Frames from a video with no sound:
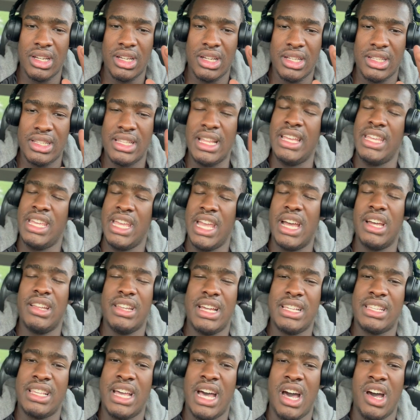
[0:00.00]

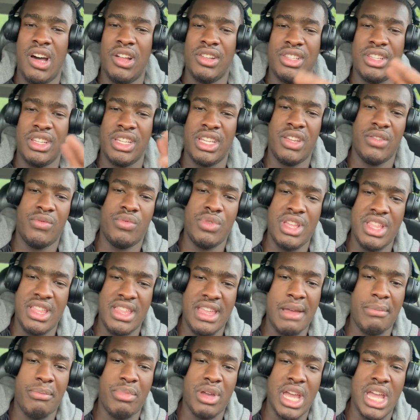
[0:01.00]
that's how to get rid of
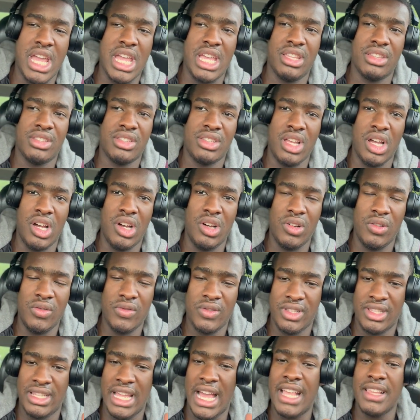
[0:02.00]
that pain. So
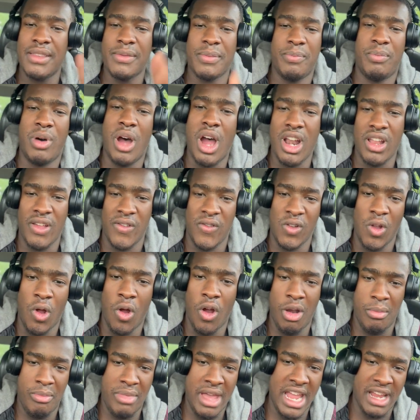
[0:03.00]
that's part of
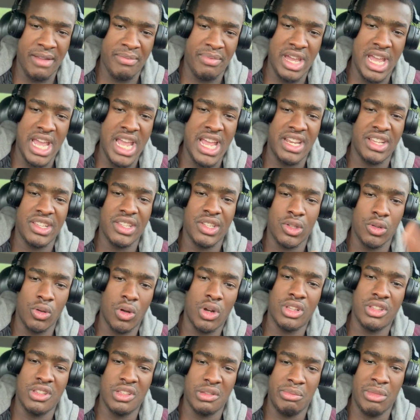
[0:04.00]
lower back pain is
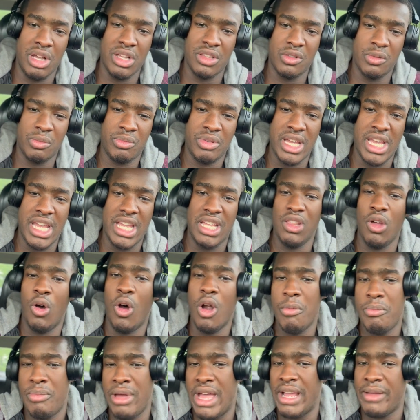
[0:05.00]
psoariasis muscle pain.
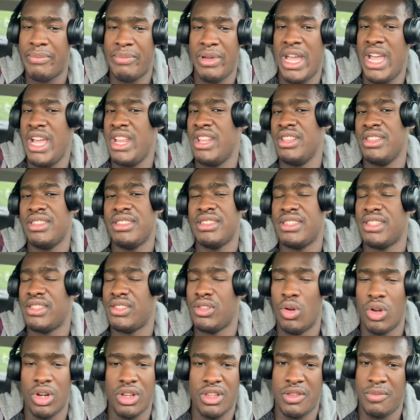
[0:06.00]
Lower back pain is
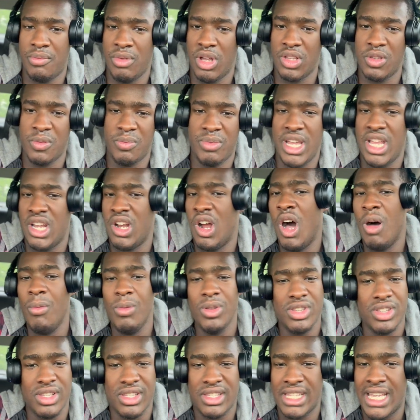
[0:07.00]
psoariasis muscle pain.
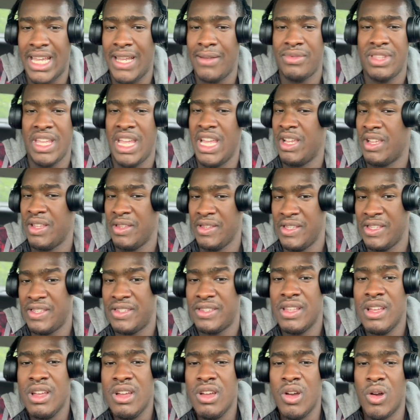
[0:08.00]
Almost the same thing, because
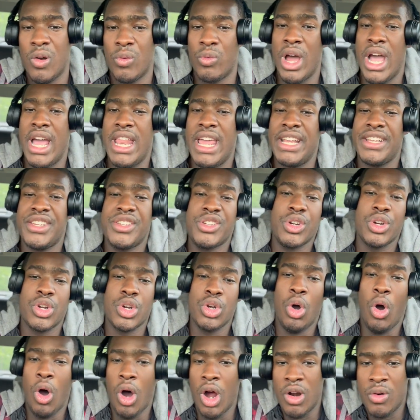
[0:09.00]
it's right at your
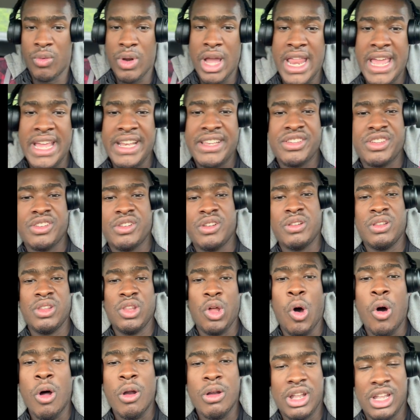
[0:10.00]
core, right at your
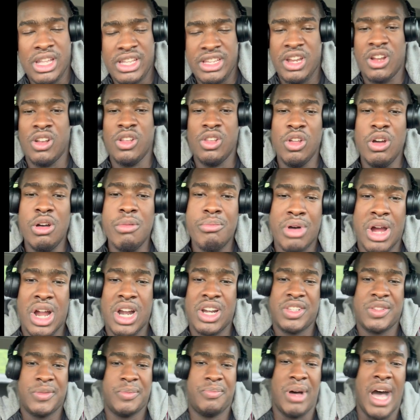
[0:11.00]

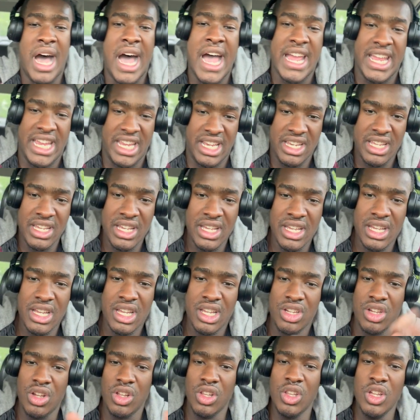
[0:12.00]
lumbar spine.
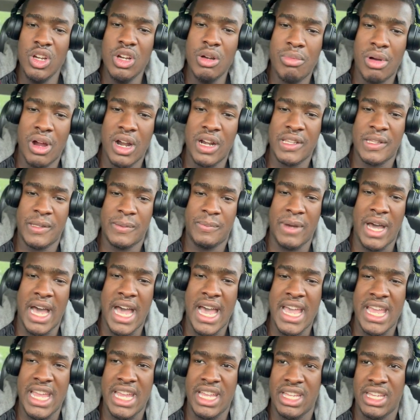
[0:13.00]
Your lumbar
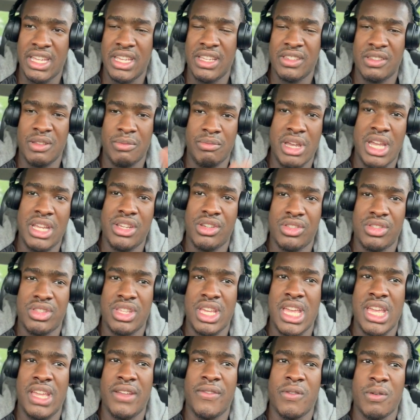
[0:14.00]
spine is the major
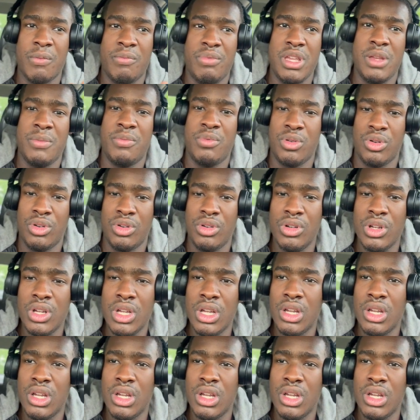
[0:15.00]
thing for people